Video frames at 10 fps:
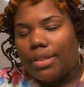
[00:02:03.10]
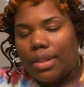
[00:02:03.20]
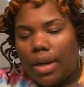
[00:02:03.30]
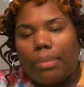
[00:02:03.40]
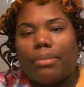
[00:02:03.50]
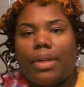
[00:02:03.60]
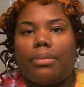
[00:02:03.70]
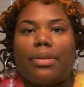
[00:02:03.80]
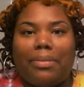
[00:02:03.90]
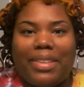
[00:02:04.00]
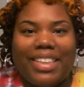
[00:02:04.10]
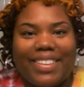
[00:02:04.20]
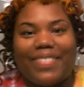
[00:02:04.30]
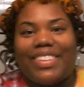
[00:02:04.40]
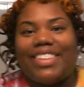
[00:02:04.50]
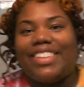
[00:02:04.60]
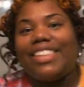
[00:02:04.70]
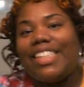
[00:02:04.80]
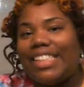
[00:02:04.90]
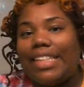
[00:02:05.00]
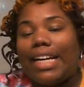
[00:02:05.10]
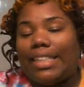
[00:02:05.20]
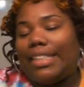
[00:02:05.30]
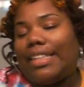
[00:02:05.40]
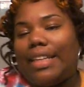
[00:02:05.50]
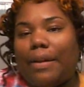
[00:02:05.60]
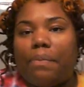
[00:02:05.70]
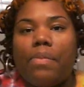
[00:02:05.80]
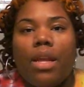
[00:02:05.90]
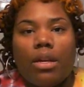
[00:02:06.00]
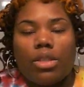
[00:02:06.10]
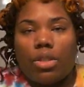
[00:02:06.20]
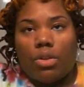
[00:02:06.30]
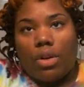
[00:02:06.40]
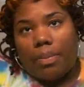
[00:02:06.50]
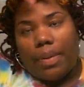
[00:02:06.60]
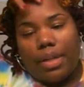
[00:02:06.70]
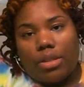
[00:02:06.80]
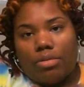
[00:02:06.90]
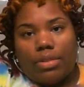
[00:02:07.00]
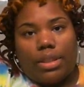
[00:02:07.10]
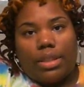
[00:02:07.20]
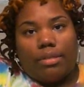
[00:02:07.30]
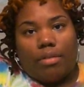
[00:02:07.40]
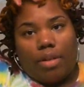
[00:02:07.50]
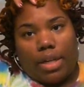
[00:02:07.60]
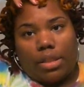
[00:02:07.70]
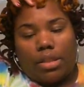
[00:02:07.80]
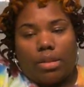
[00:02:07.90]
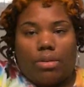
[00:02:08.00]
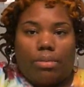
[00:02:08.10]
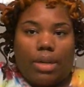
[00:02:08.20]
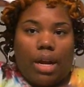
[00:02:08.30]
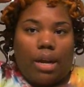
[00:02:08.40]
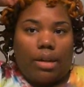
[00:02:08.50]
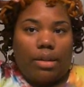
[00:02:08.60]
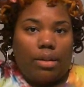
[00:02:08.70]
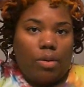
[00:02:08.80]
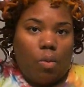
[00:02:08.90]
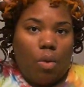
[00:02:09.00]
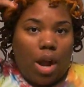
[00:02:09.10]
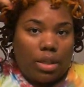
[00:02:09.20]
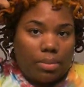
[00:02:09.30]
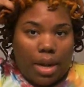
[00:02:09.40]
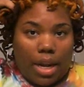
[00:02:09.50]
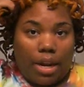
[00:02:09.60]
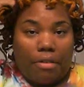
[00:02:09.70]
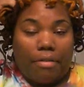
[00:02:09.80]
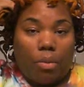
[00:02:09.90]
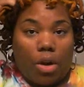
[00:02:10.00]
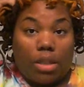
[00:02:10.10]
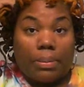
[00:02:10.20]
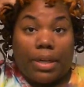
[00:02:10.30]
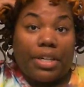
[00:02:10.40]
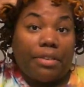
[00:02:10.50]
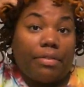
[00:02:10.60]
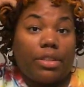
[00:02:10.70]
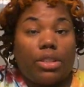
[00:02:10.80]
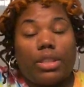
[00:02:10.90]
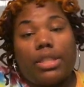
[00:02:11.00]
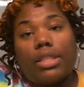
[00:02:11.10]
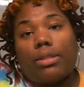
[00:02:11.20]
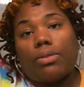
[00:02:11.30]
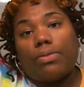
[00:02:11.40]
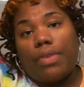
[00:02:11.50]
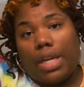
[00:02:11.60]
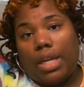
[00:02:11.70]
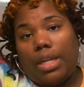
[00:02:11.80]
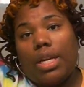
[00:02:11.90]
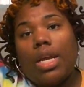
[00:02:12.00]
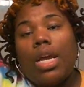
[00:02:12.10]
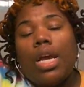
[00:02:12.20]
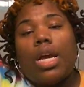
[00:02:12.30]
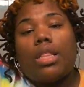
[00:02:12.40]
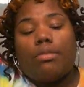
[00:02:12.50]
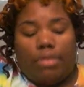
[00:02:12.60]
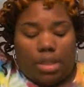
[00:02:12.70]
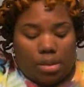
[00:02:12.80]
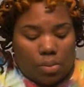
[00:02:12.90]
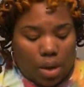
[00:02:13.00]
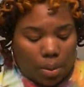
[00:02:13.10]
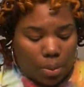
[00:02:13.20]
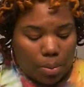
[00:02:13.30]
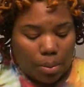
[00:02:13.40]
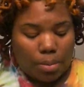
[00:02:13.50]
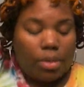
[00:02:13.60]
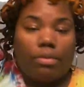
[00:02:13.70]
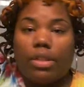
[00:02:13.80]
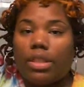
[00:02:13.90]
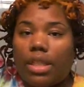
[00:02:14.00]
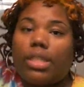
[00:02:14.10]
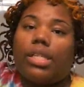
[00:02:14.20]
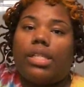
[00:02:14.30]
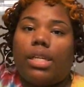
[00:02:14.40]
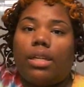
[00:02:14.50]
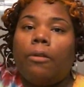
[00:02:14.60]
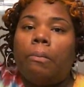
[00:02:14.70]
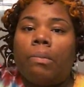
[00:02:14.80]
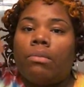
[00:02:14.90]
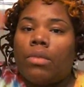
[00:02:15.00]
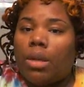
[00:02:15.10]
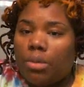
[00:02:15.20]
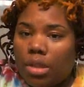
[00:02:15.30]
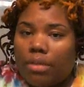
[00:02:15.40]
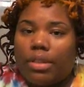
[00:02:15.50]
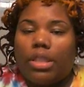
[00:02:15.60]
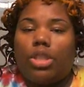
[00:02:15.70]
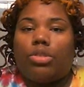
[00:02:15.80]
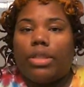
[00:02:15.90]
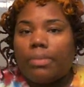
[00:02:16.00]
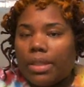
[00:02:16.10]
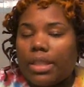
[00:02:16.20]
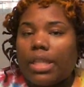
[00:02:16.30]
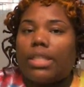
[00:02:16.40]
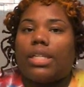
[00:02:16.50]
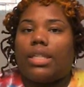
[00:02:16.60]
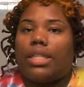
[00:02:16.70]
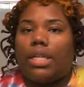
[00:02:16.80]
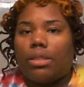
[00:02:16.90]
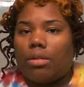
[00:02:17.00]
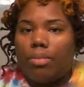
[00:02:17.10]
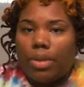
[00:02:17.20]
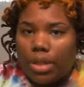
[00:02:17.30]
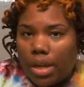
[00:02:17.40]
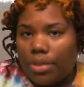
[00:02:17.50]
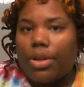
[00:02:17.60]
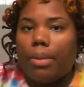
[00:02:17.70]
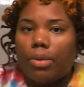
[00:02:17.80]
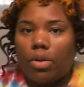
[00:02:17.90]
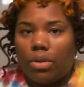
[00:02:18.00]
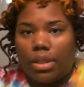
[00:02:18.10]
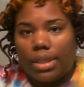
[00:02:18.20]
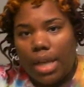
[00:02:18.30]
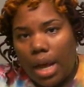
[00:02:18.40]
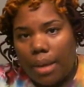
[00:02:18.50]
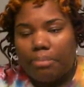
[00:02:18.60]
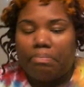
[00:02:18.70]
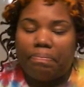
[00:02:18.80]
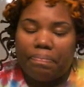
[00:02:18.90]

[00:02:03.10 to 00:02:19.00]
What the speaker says: You know, I'm dealing with it. It's nice, I think. So up here is really a rinse. So when I wash my hair, if I wash my hair, eventually this will fade. And the reason why we went with a rinse, as I said, it was already stripped and things like that. So to put another chemical on top,